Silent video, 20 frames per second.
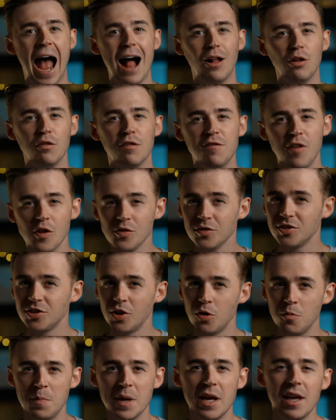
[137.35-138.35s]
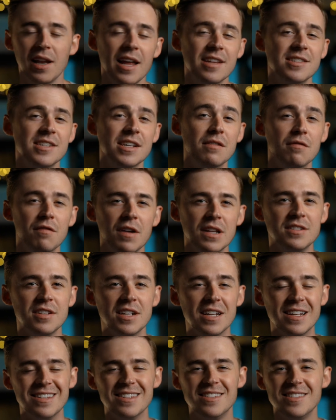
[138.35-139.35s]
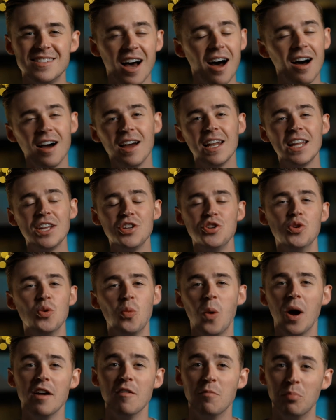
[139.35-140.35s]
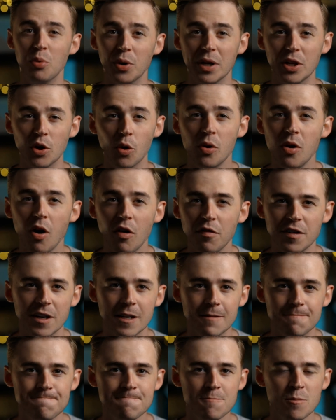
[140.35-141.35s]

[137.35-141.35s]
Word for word: Alfonso Bialetti invented an entirely new way of brewing your coffee.